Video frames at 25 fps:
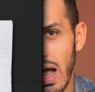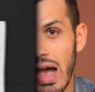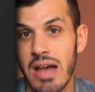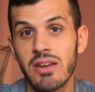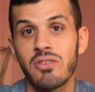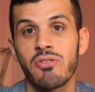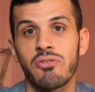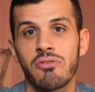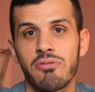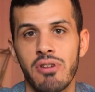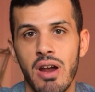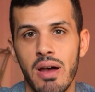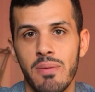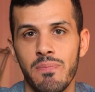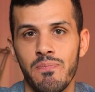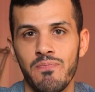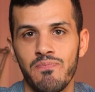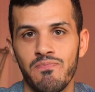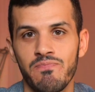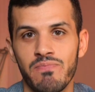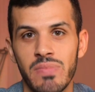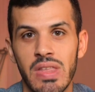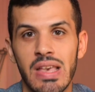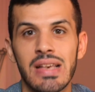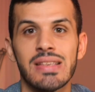Ideogram
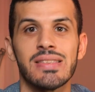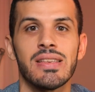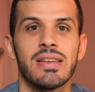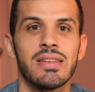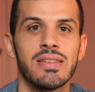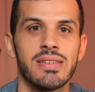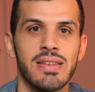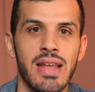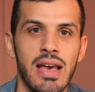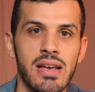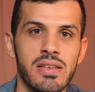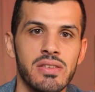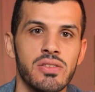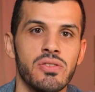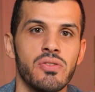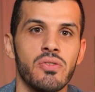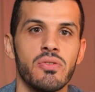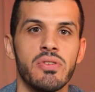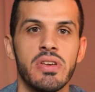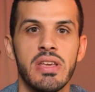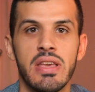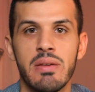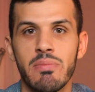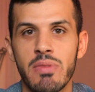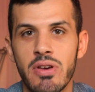is a
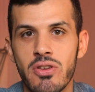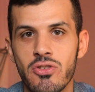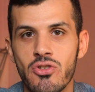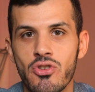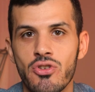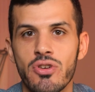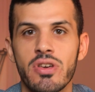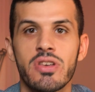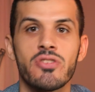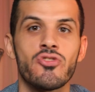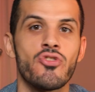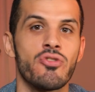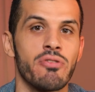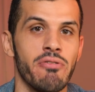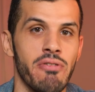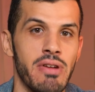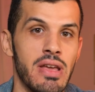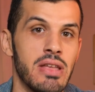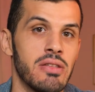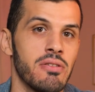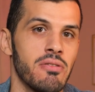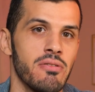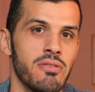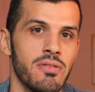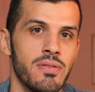text-to-image
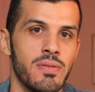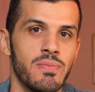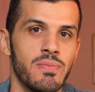generator.